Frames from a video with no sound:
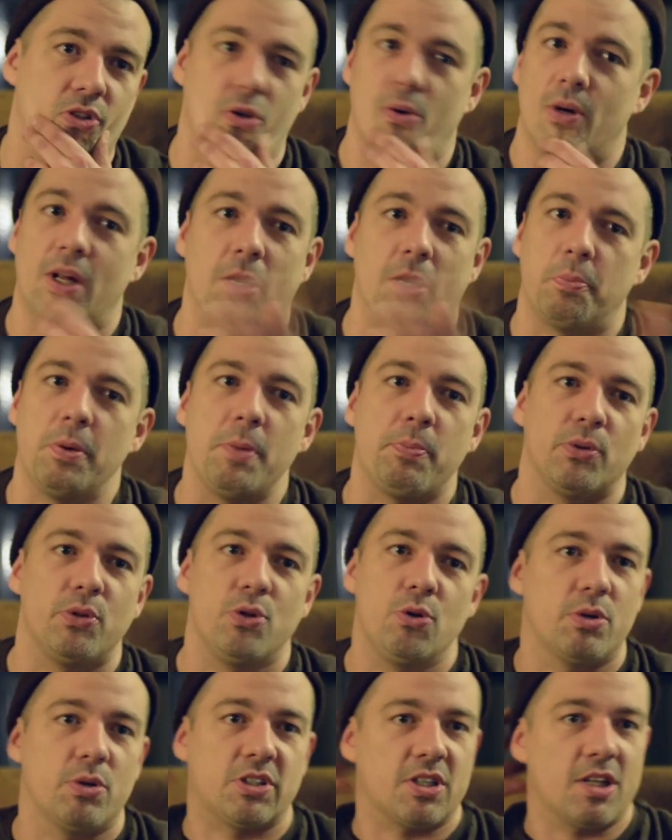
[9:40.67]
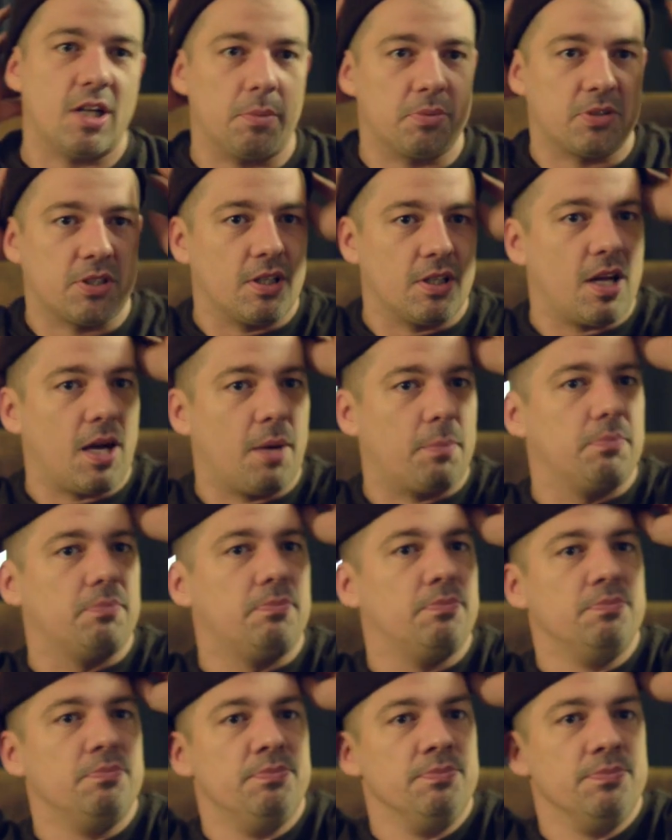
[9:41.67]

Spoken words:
So a lot of people knew us in Amsterdam.